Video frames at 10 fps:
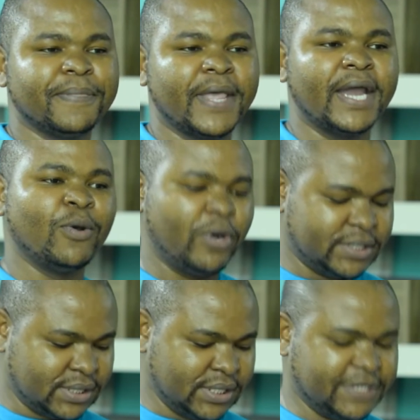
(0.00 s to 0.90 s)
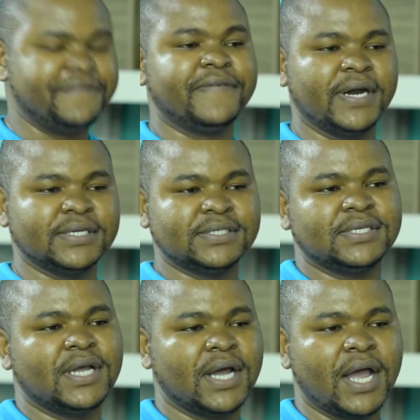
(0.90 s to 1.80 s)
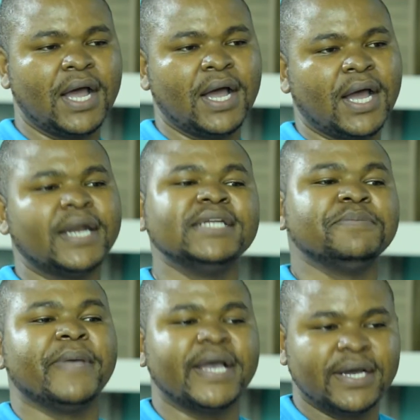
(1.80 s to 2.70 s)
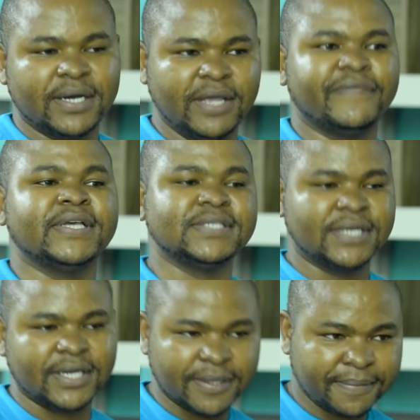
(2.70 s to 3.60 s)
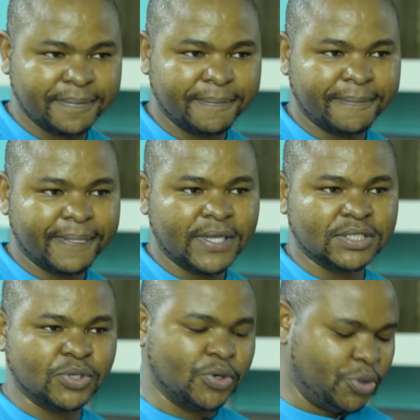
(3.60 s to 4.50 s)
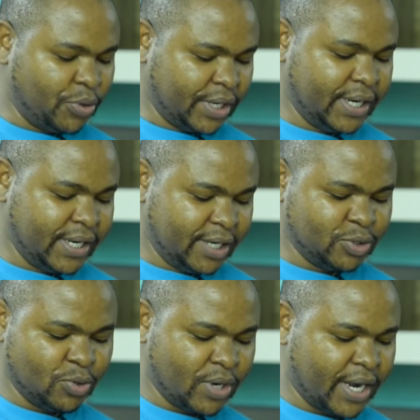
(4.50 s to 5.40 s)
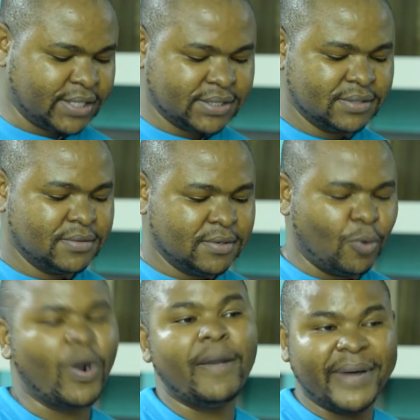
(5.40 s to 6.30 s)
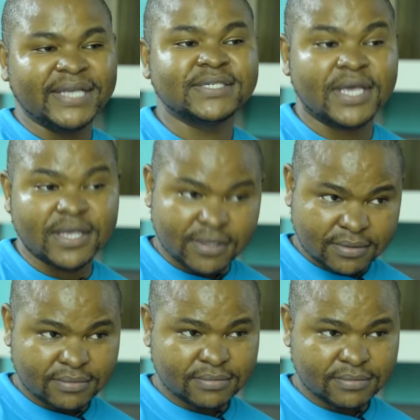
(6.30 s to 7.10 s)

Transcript: And what difference uh, can it make if I mm-hmm. stay? Mm-hmm. Mm-hmm. So you really need to look at why am I staying?